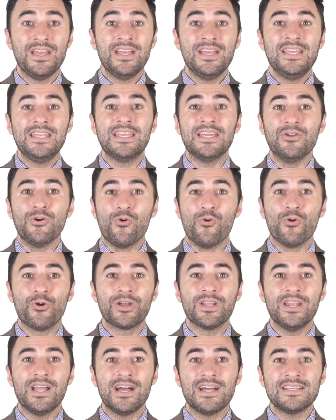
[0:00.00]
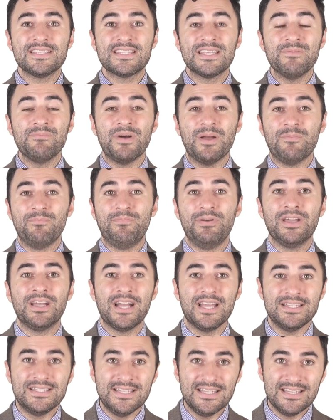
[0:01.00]
He can organize them by big
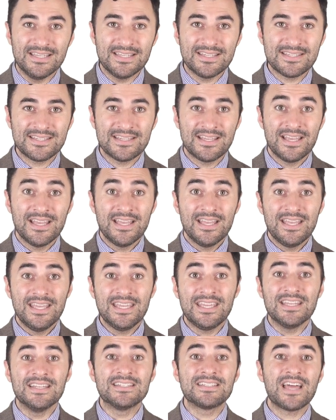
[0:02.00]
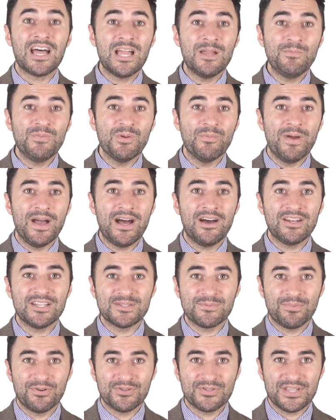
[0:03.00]
ideas. He can type them out as
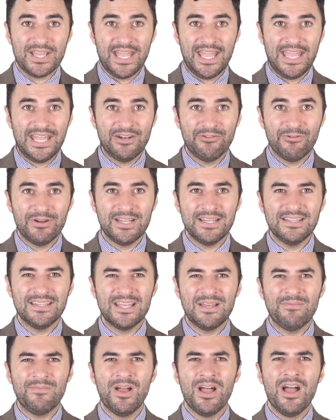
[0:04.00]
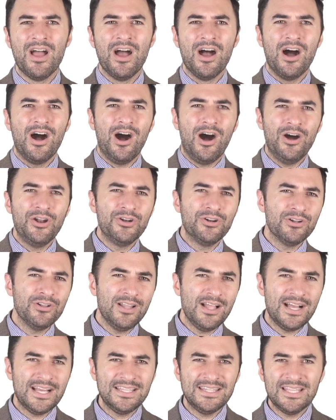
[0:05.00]
opposed to handwriting them,
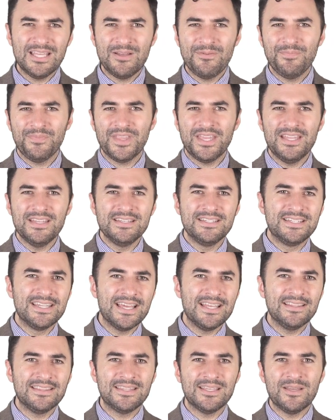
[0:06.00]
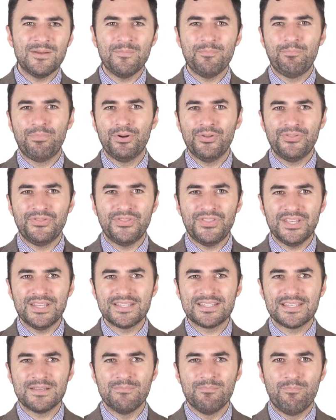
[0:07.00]
underline them, indent them, put
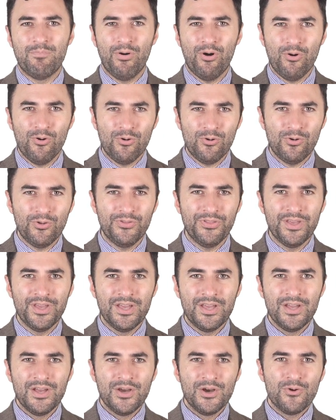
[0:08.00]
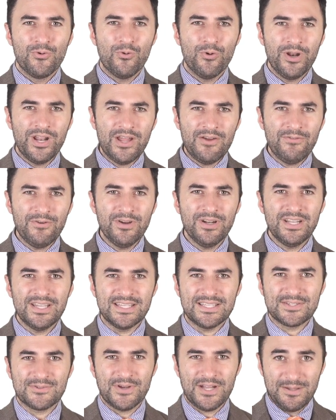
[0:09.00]
things in bold, whatever it
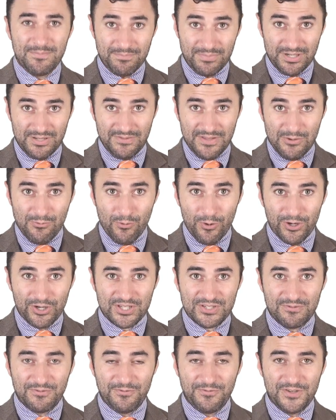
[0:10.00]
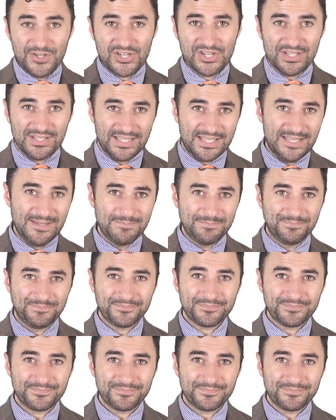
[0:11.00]
is, right? But if he works efficiently,